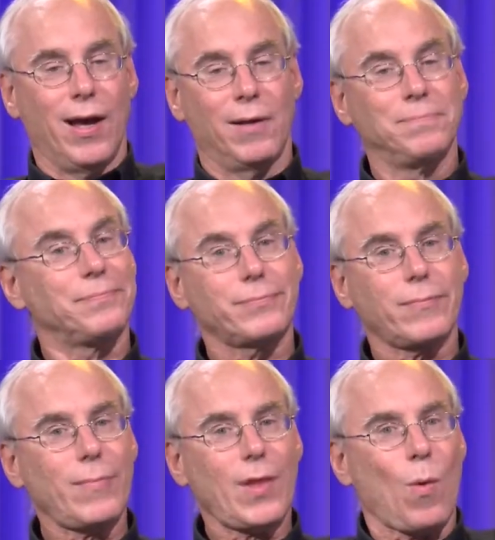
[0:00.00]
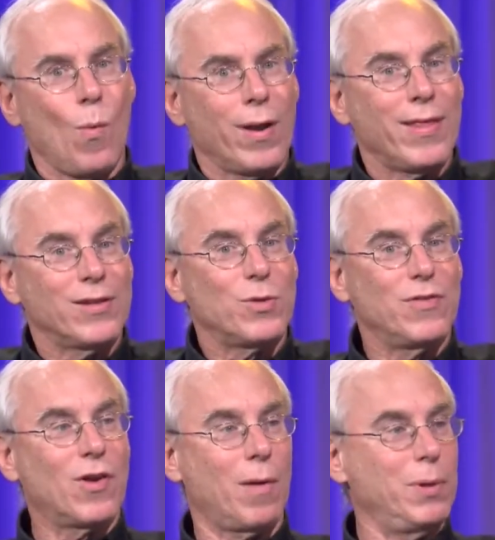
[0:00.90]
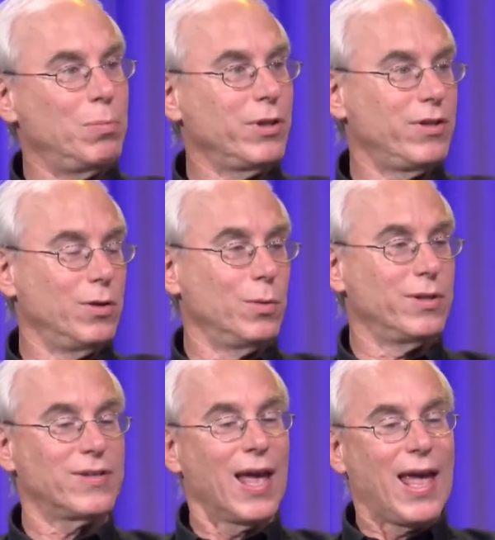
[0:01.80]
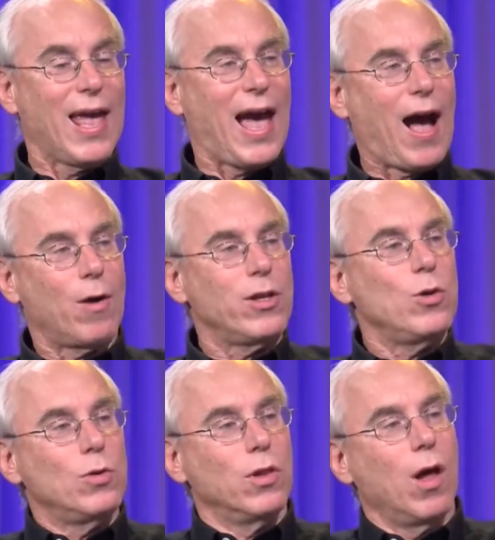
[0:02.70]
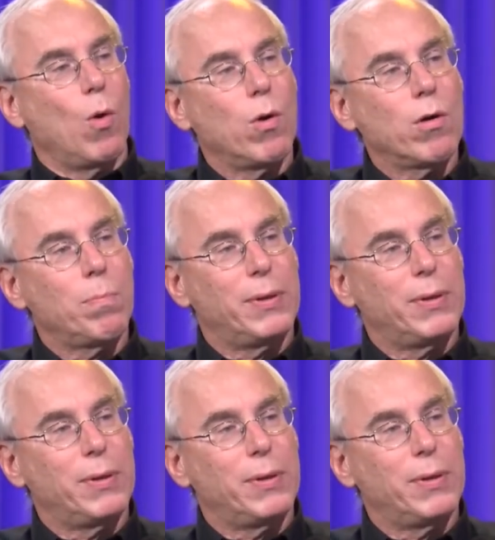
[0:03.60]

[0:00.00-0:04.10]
uh, one of the things we've taught people to do is how do you lower